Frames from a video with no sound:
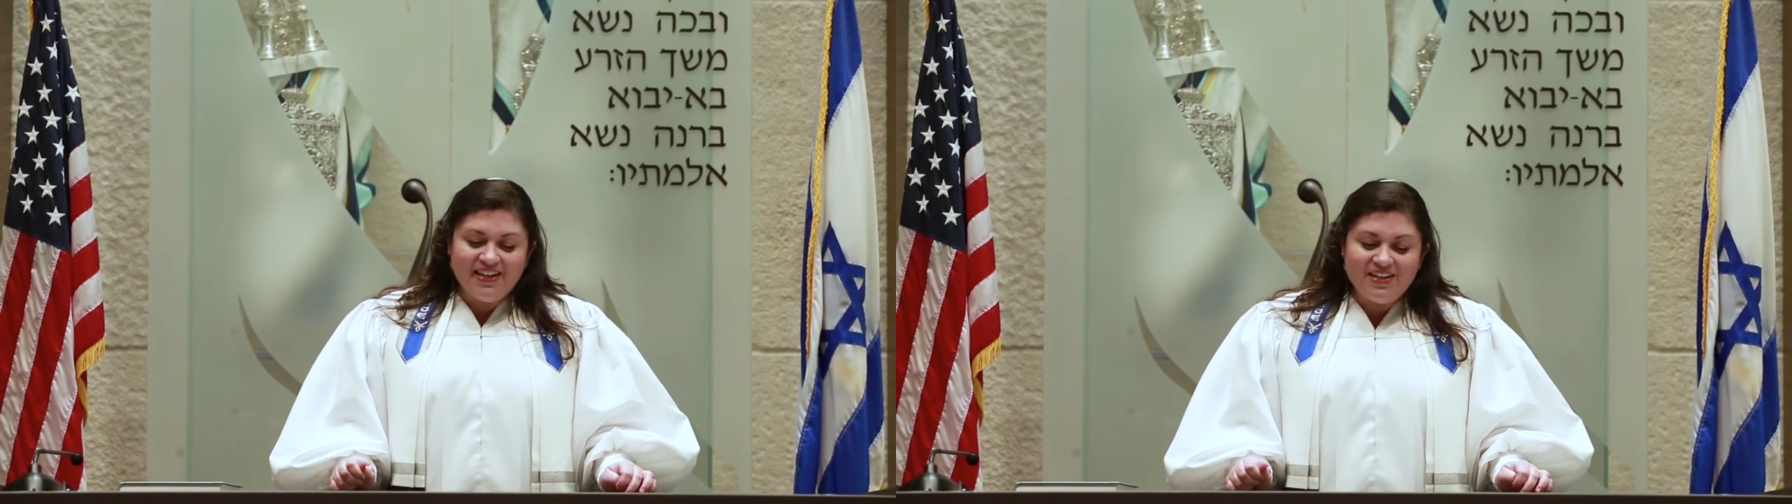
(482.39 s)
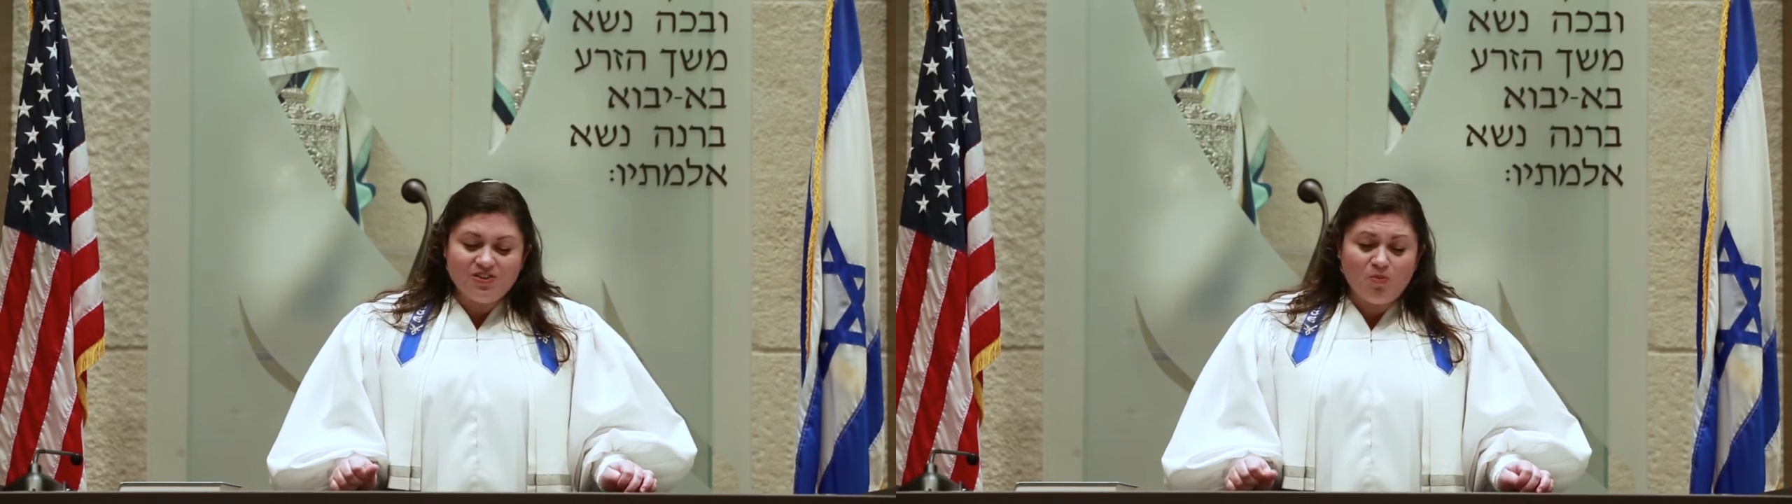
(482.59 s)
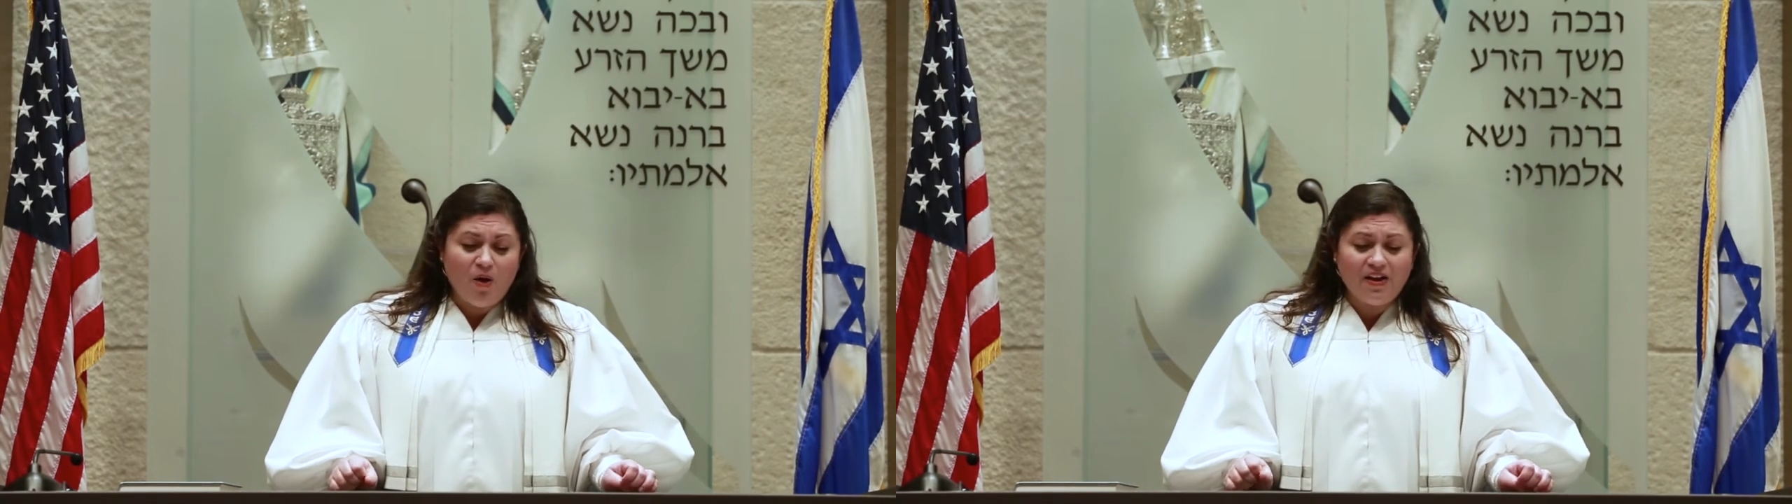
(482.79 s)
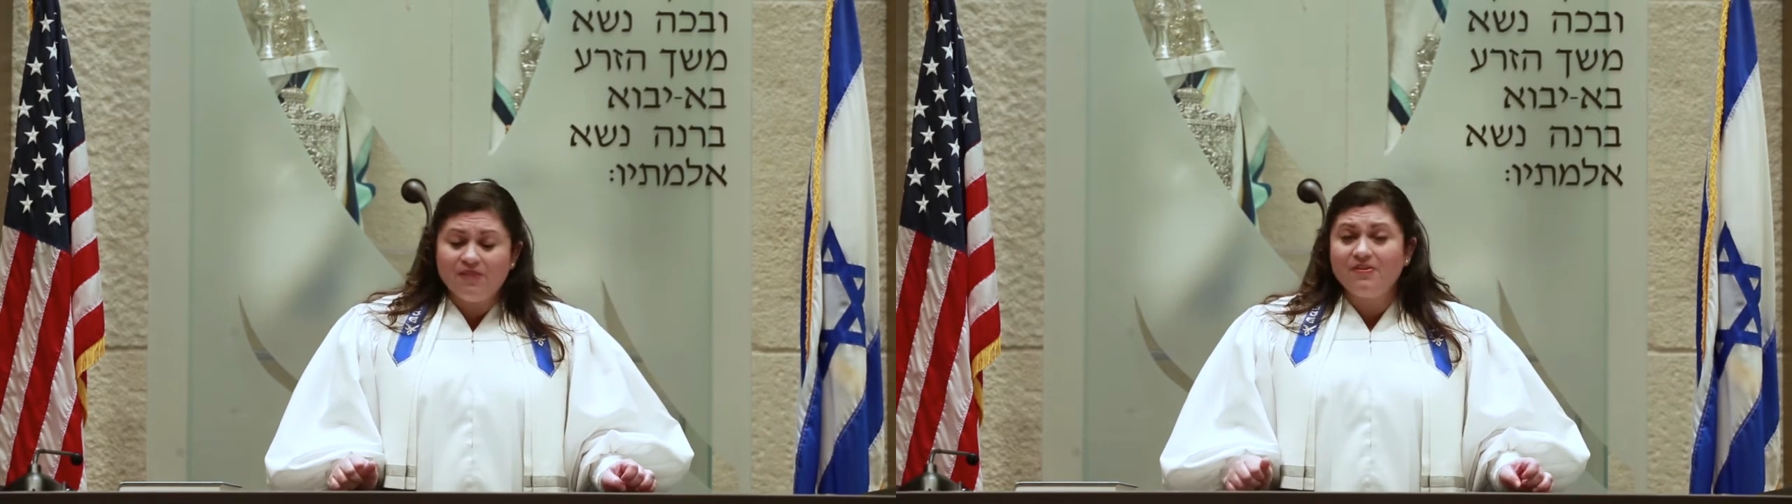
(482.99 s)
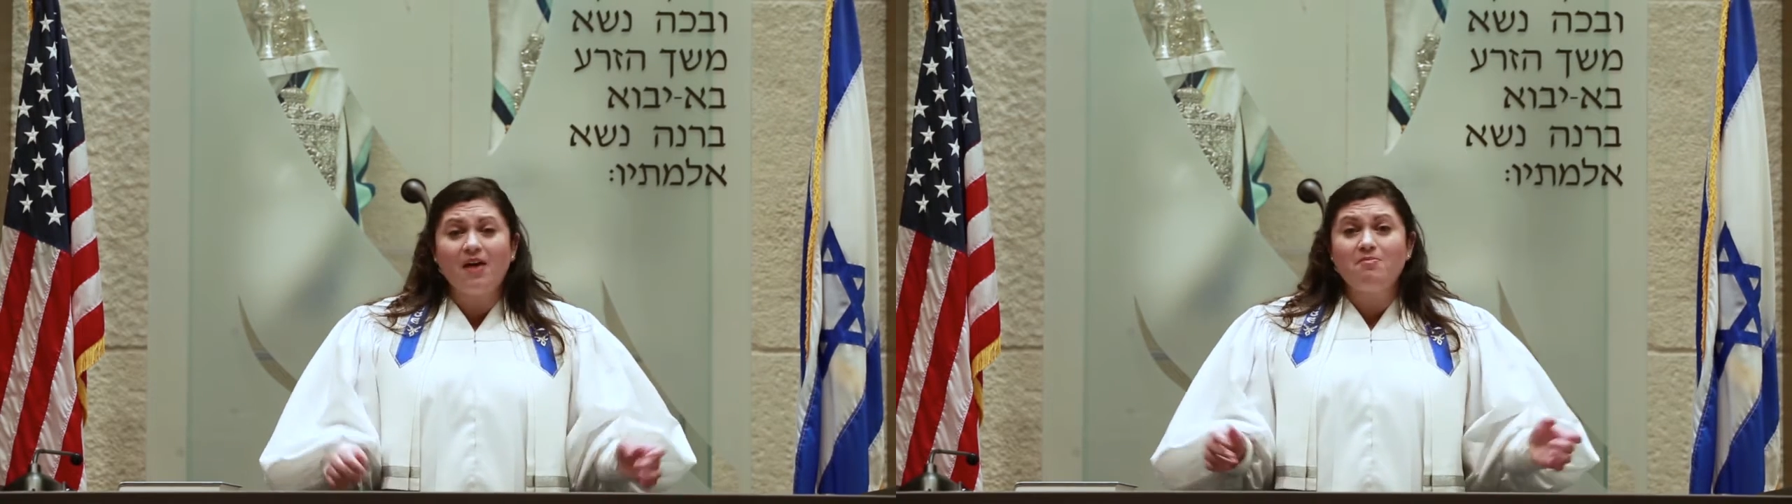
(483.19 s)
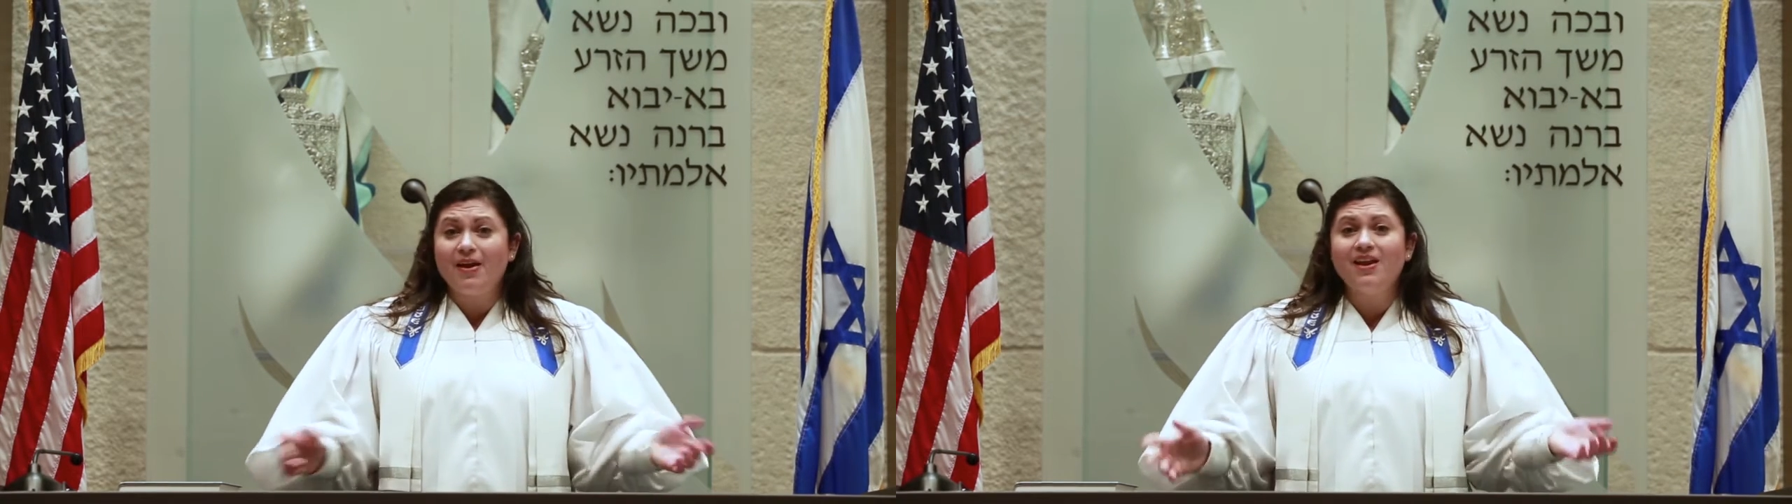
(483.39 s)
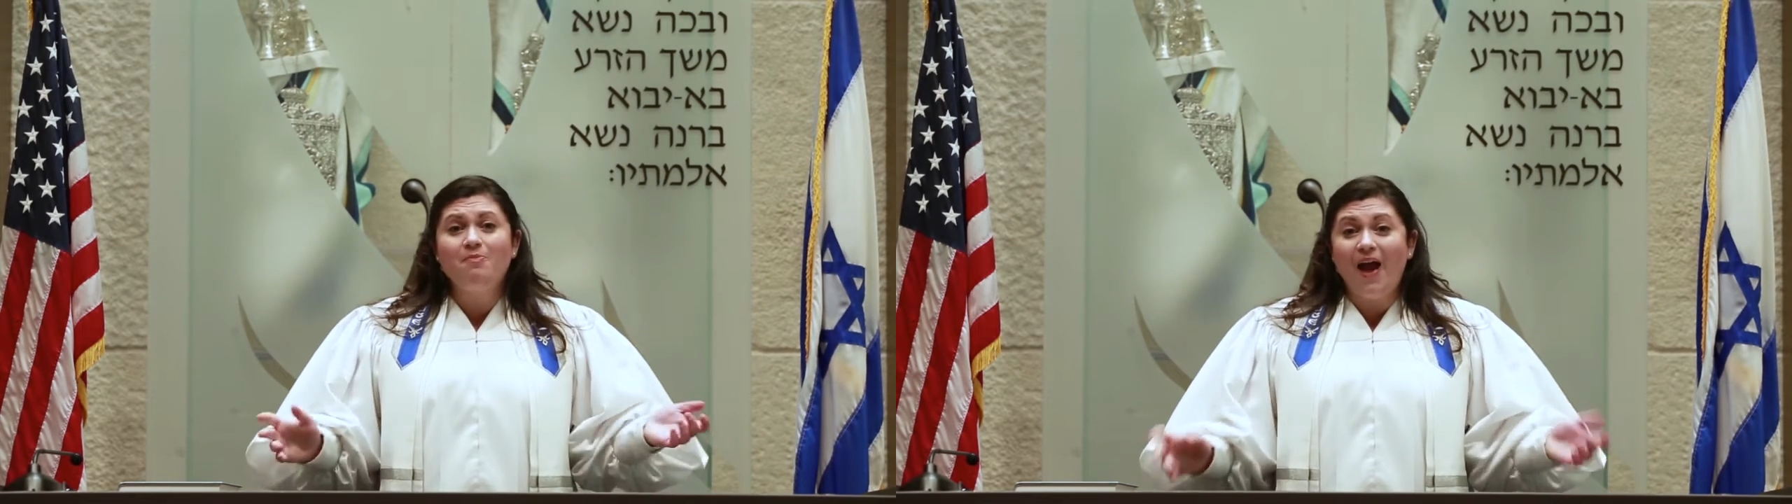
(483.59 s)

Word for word: least one, if not many,